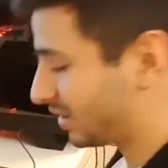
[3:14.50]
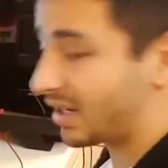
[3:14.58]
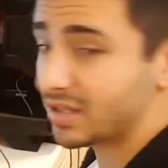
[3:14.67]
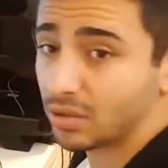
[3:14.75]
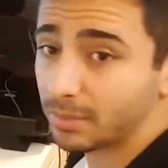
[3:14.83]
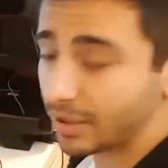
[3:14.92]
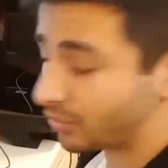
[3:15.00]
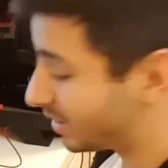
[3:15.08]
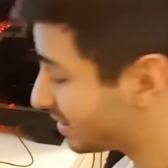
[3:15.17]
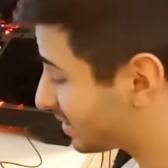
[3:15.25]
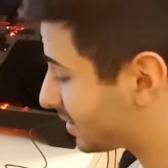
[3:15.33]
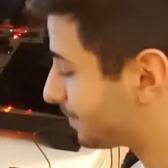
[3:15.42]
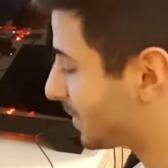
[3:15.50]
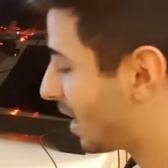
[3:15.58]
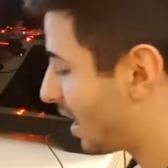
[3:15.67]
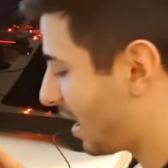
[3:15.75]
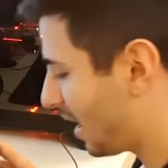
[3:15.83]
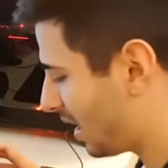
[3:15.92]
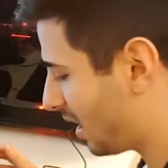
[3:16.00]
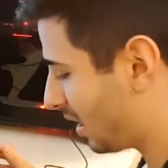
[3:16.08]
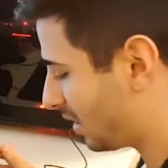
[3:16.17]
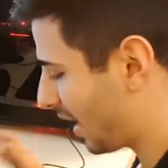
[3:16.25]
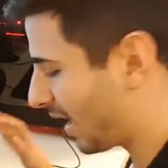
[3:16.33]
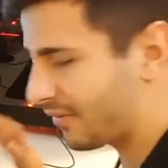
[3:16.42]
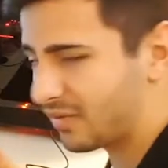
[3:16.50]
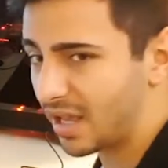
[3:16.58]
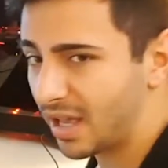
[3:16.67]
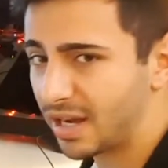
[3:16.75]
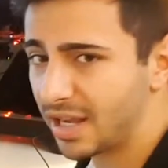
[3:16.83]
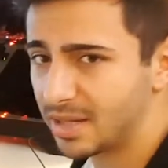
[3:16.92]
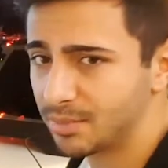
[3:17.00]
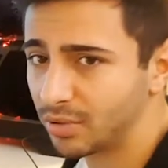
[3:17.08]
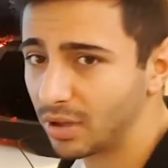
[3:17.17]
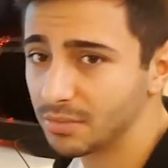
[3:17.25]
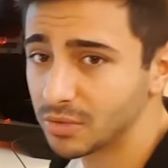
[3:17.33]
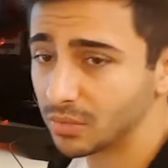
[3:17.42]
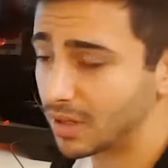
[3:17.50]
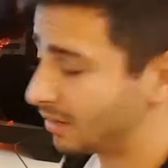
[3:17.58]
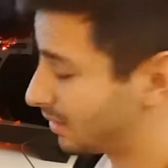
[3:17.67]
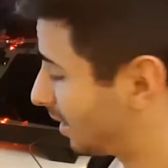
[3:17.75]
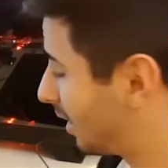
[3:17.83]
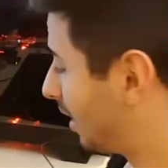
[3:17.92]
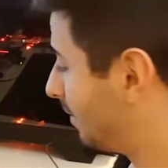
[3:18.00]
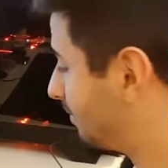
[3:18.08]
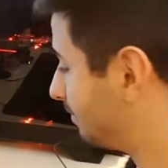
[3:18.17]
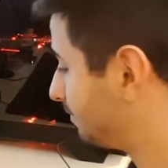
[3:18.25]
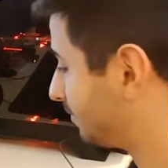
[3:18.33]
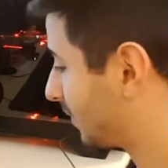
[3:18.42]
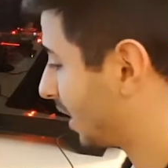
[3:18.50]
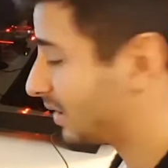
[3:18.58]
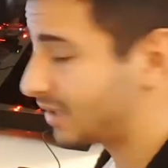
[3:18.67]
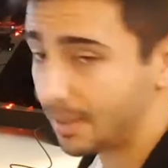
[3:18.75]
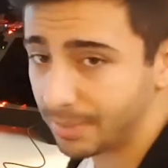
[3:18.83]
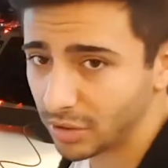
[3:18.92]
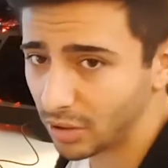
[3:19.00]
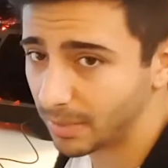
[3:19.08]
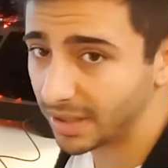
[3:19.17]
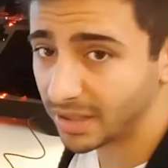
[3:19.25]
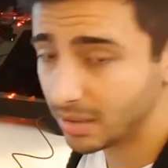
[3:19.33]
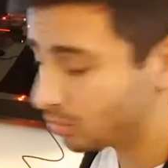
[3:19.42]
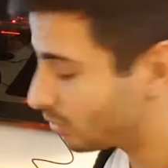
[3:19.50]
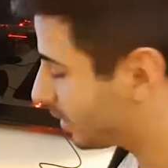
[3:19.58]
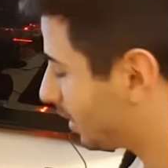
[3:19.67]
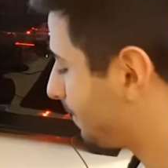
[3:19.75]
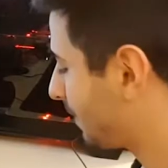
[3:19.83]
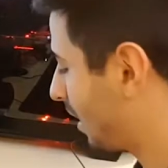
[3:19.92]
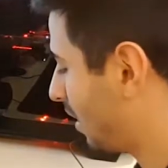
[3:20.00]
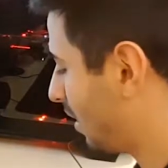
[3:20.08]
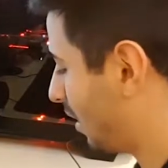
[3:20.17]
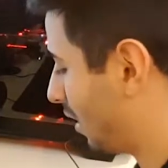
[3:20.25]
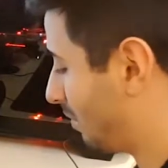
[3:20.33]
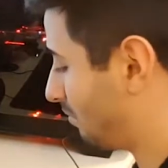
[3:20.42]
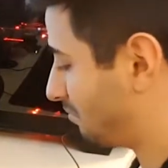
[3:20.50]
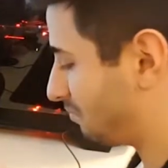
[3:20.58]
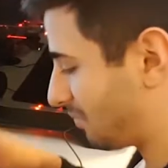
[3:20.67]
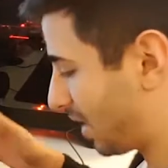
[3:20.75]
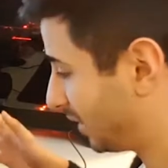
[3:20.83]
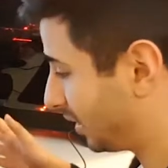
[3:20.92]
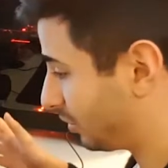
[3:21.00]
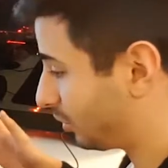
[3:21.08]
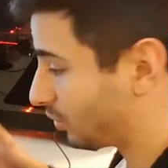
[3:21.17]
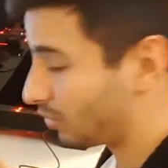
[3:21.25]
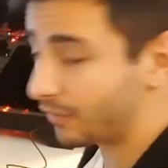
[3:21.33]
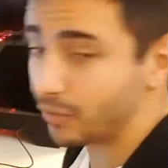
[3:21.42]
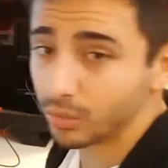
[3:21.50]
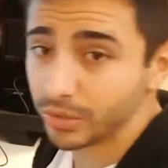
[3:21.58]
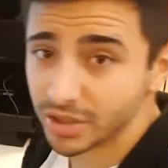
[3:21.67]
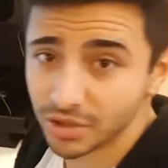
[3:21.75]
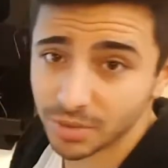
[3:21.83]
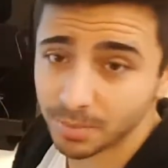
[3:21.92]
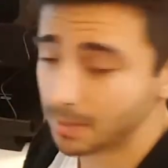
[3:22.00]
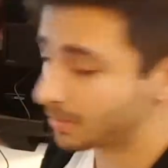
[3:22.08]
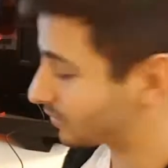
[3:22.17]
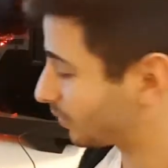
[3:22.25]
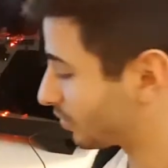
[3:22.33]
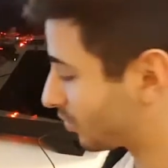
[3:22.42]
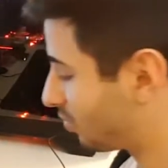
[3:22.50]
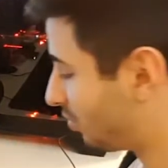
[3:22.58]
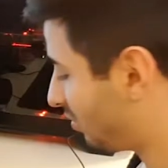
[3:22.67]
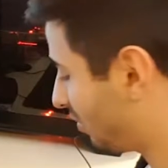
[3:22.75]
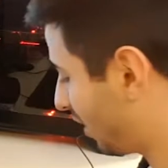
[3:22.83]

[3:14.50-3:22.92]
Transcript: nice on my wrists, and I haven't had any problems when typing on my keyboard. I did do a few research papers for school,